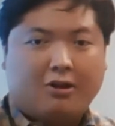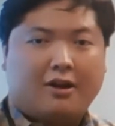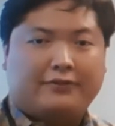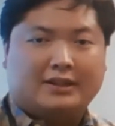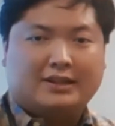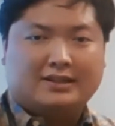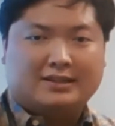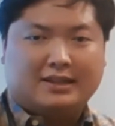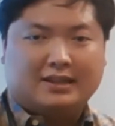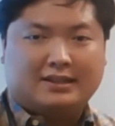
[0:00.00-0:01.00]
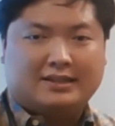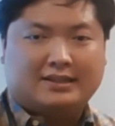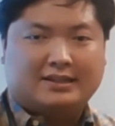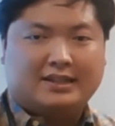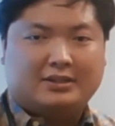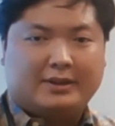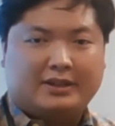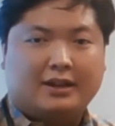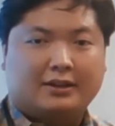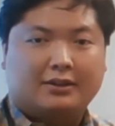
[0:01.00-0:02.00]
How often does ESS need to
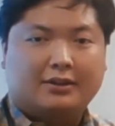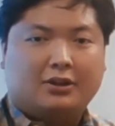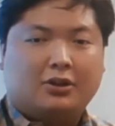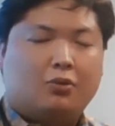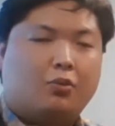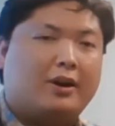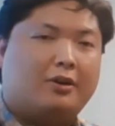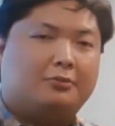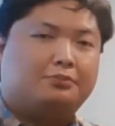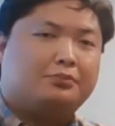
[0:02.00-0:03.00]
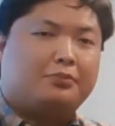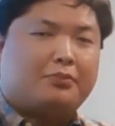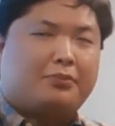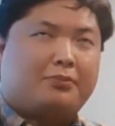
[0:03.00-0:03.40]
be done? Well,